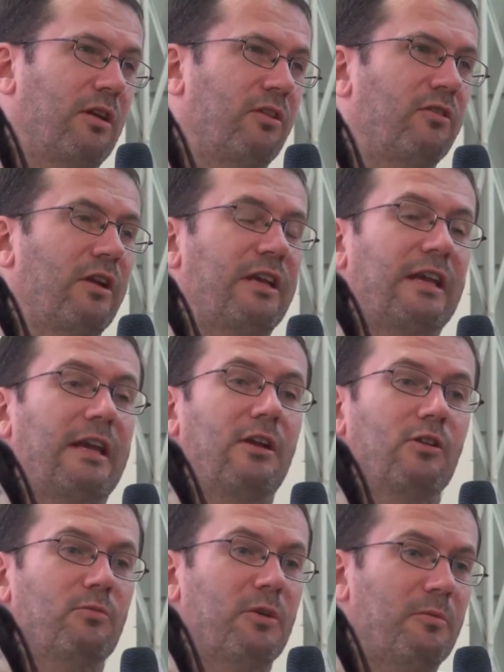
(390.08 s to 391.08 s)
it's like he
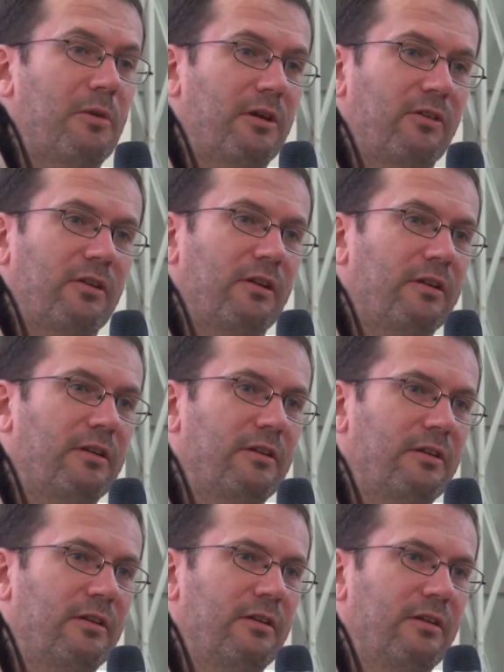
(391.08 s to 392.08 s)
killed me, basically.
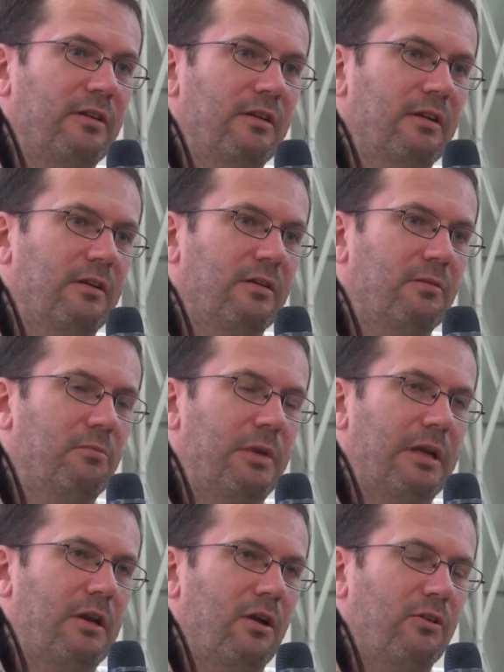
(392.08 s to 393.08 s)
How?
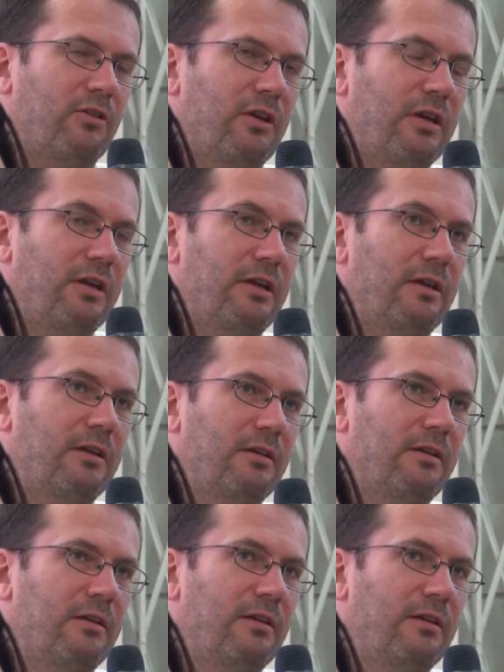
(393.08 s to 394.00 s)
Because he